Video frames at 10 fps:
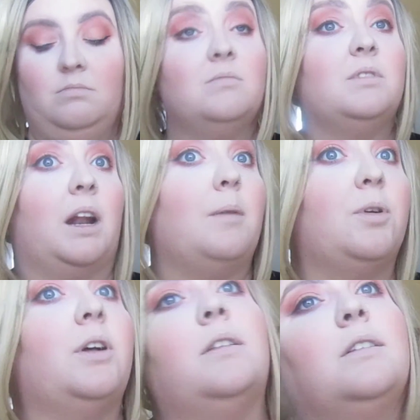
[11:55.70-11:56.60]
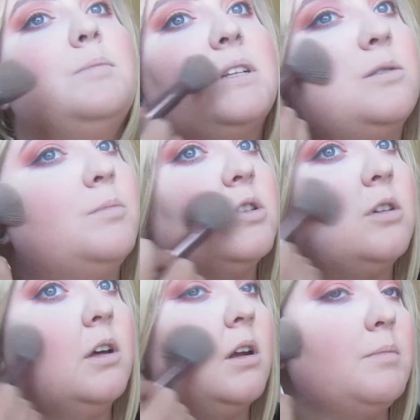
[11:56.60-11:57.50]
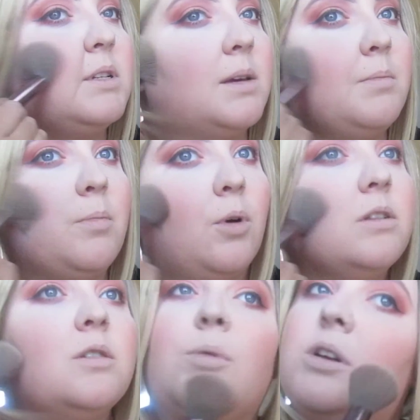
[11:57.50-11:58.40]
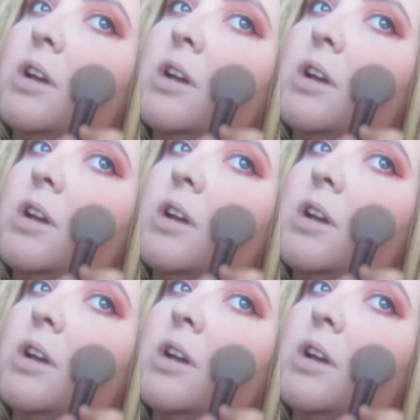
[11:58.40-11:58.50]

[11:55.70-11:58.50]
That I put a little bit too much on. I'm going to take my bronzer brush.